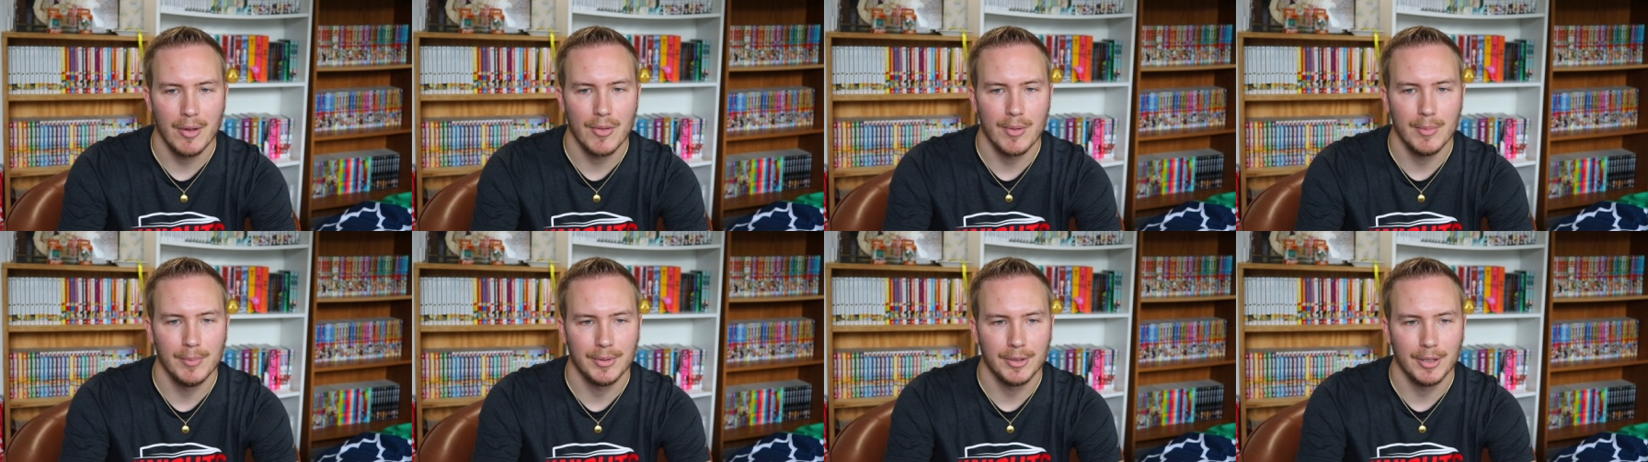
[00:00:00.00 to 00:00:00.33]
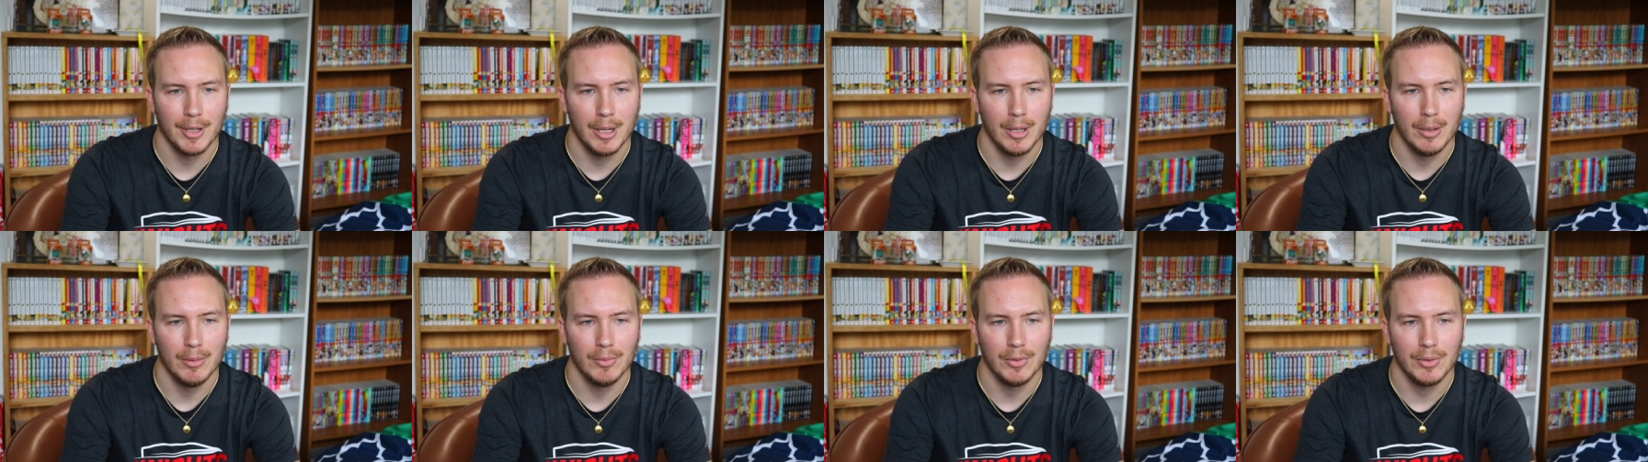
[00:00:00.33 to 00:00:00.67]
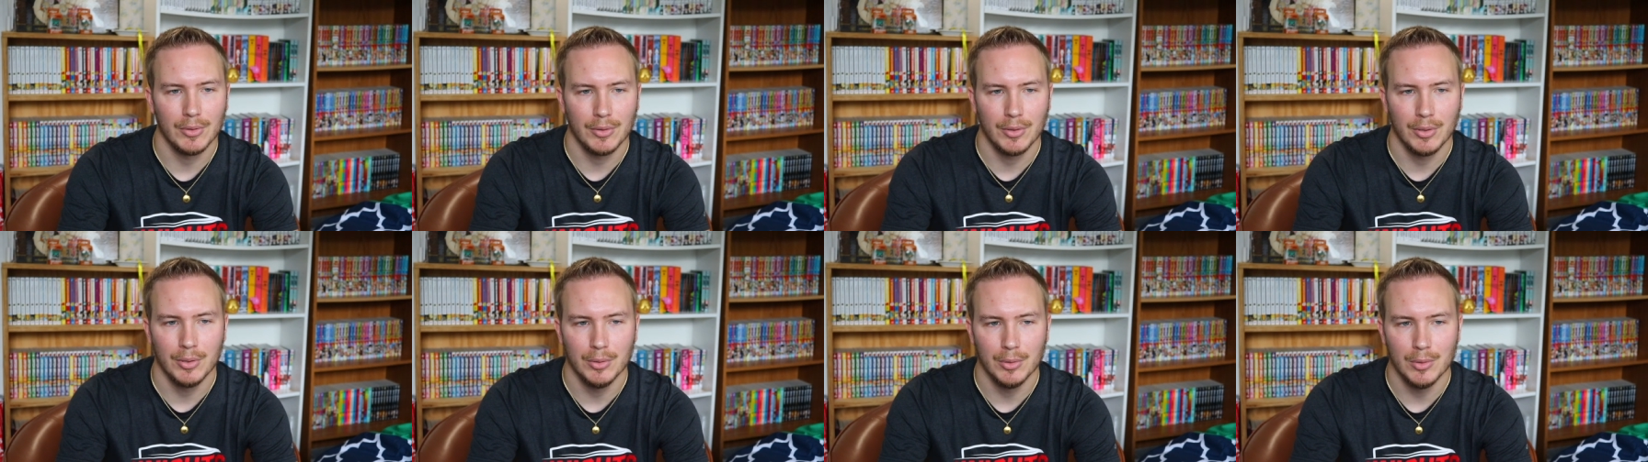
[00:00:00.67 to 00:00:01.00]
themselves
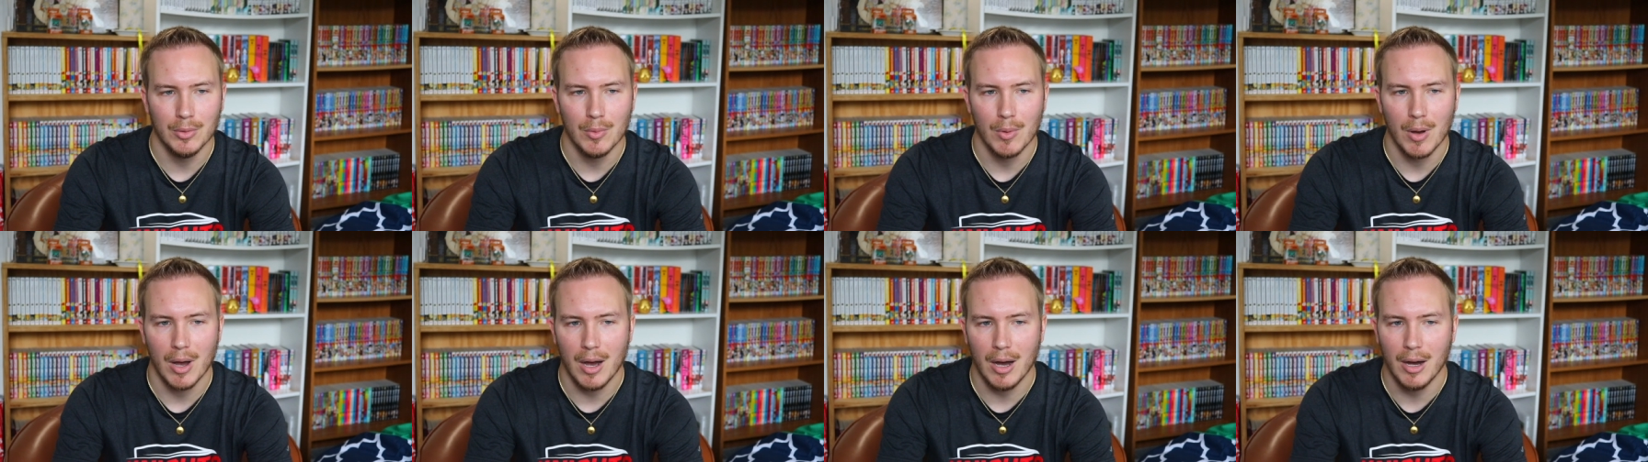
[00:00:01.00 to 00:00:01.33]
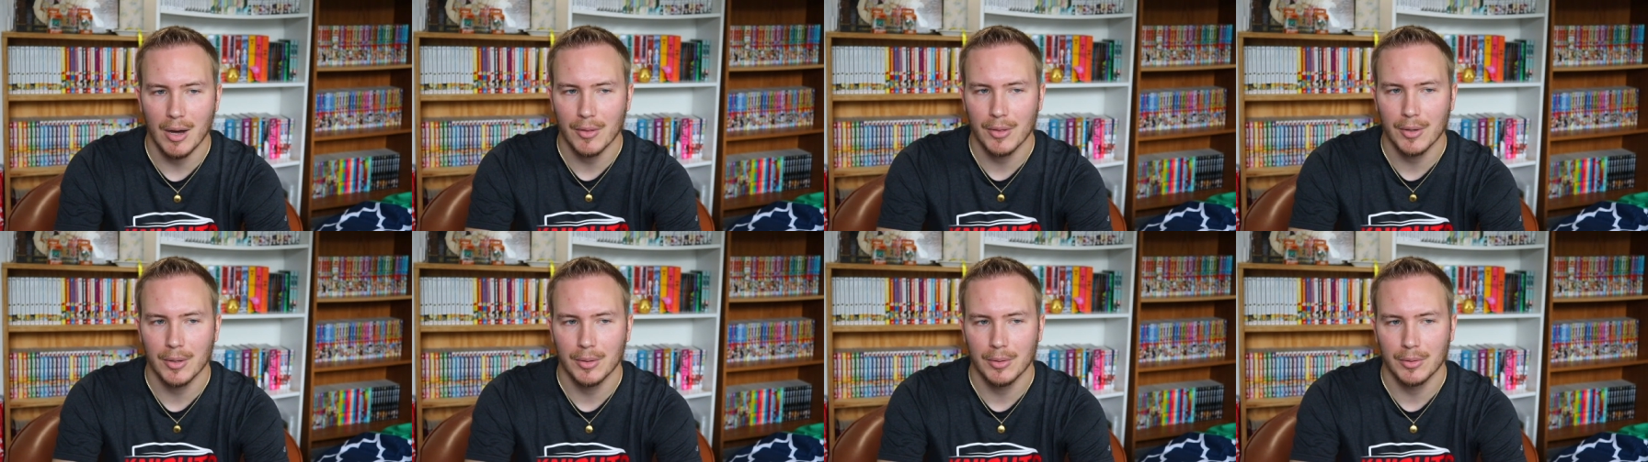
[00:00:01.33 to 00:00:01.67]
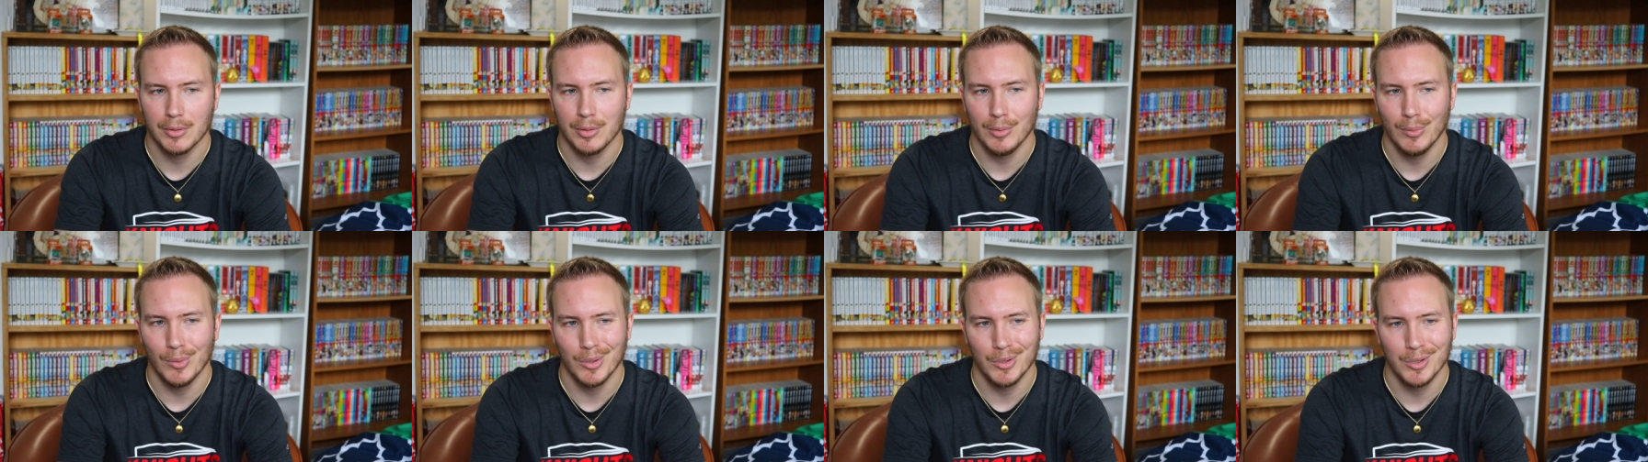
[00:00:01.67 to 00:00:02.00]
to
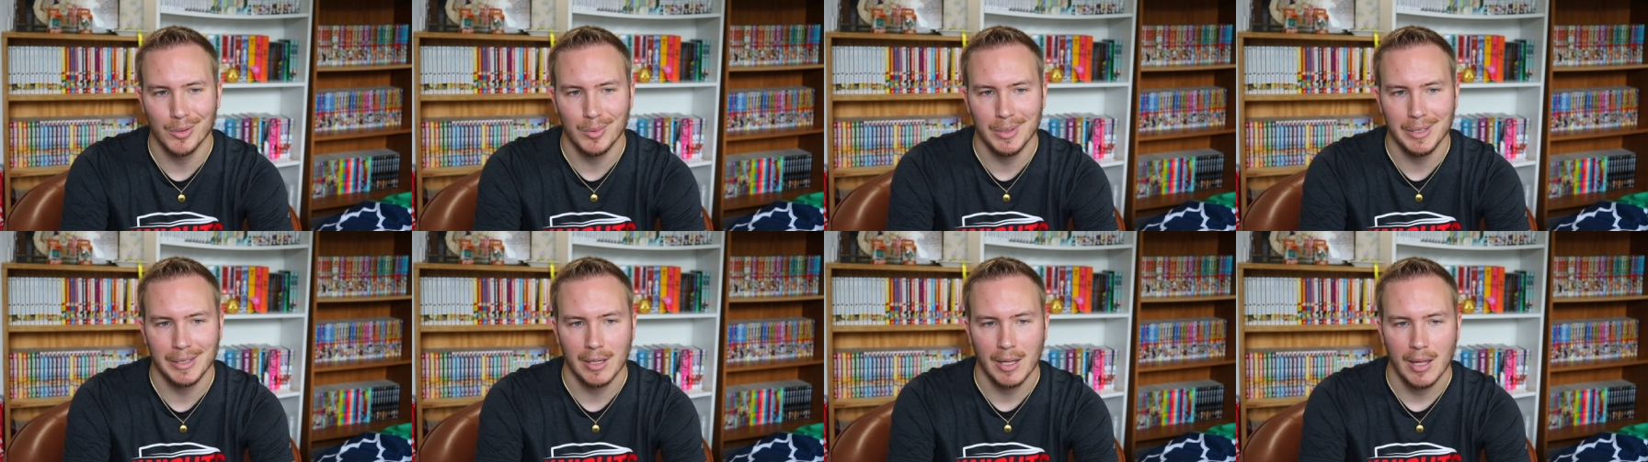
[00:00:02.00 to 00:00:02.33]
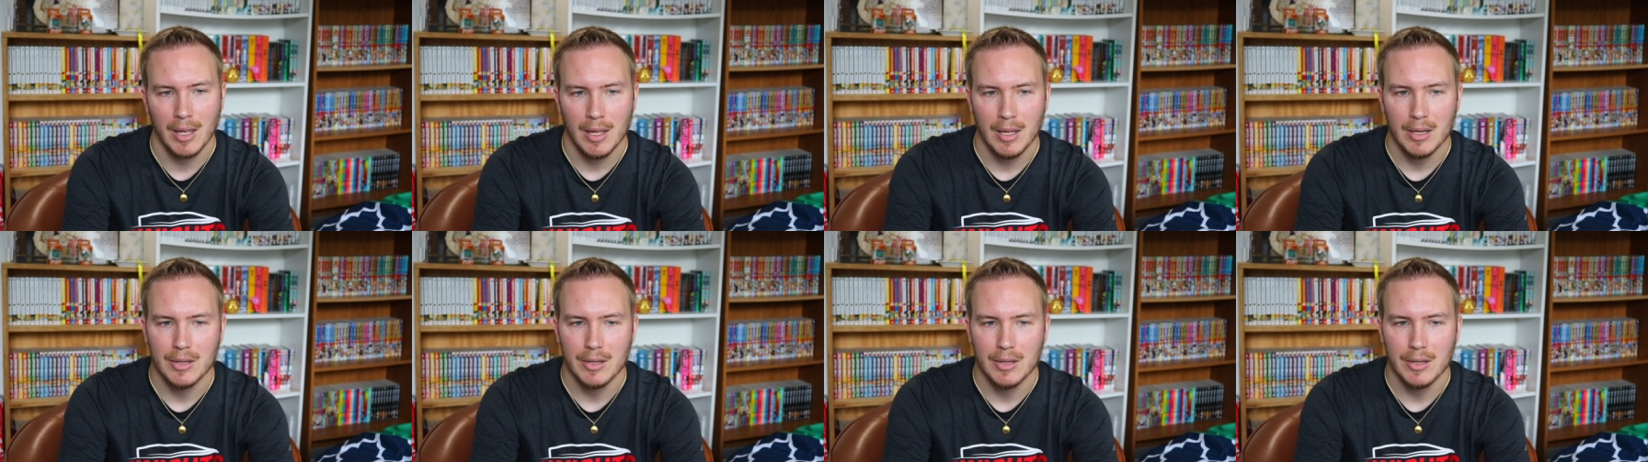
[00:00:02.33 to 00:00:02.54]
others who are doing